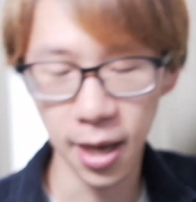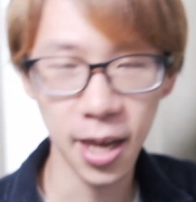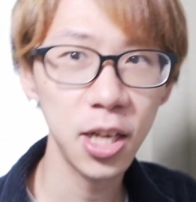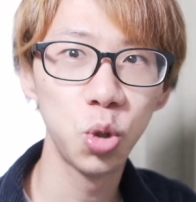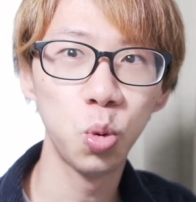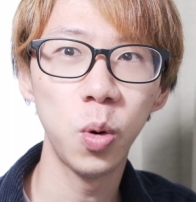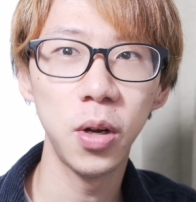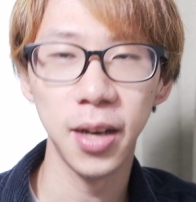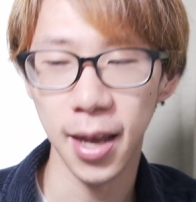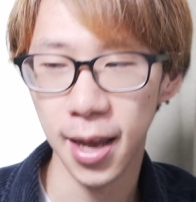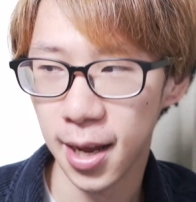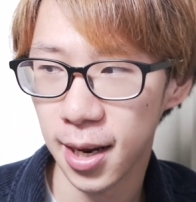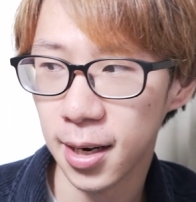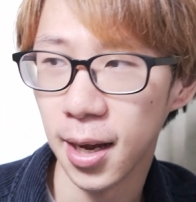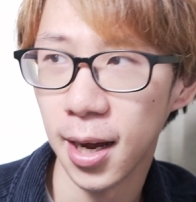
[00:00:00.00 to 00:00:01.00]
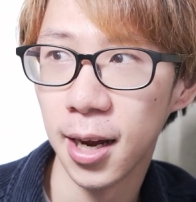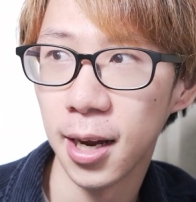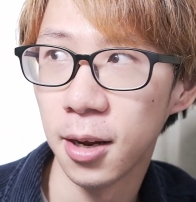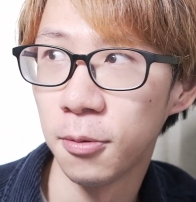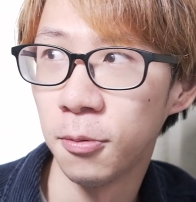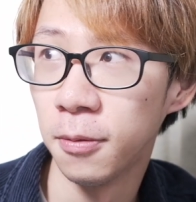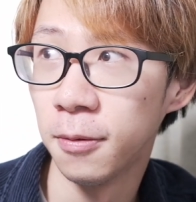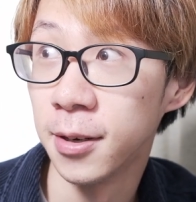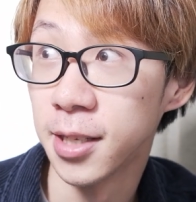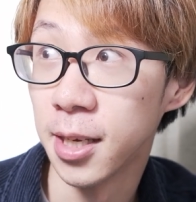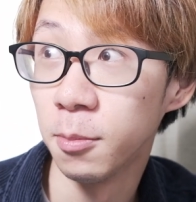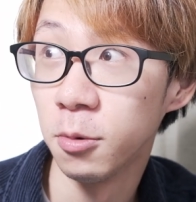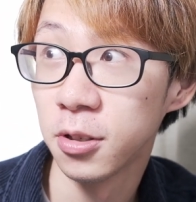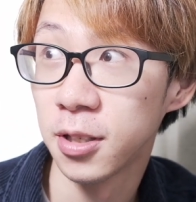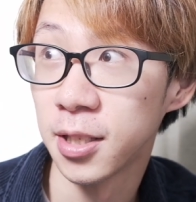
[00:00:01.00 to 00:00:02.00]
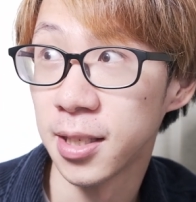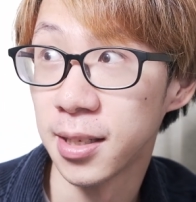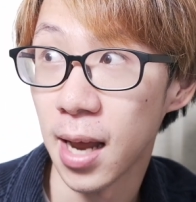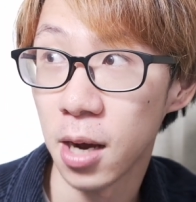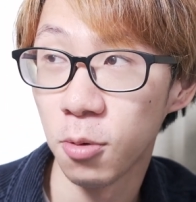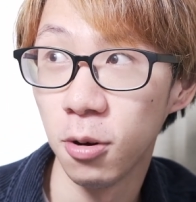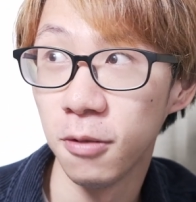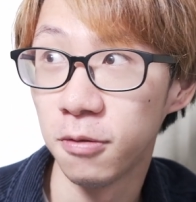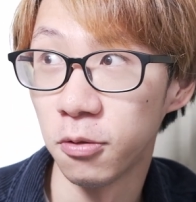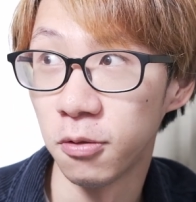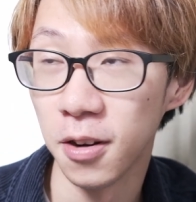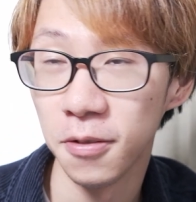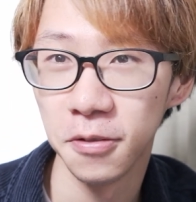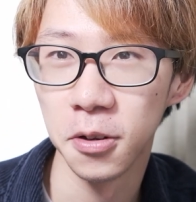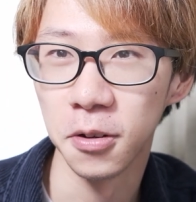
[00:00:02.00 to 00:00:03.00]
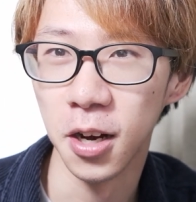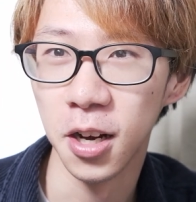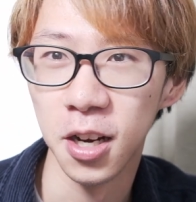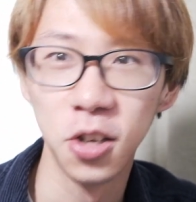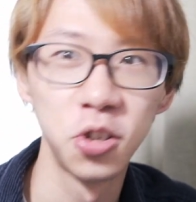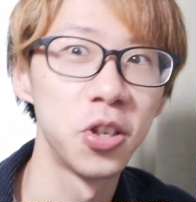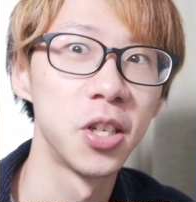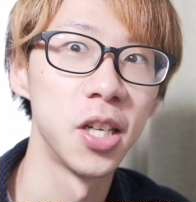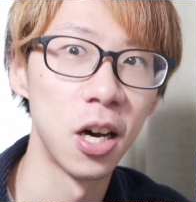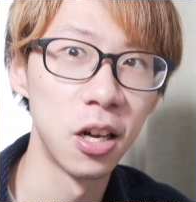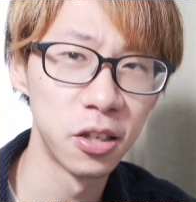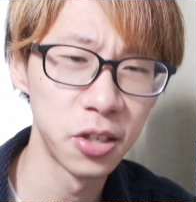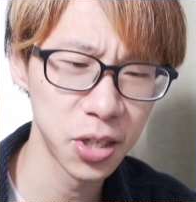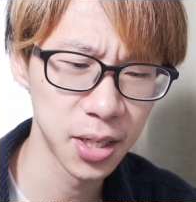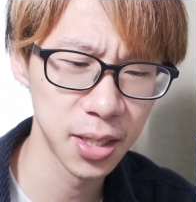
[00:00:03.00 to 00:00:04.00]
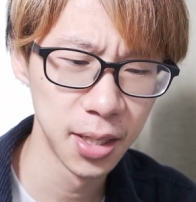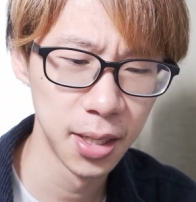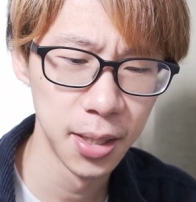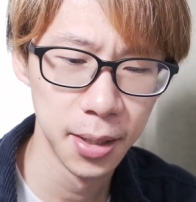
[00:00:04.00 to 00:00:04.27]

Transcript: H1N, I was able to snag one for roughly $100,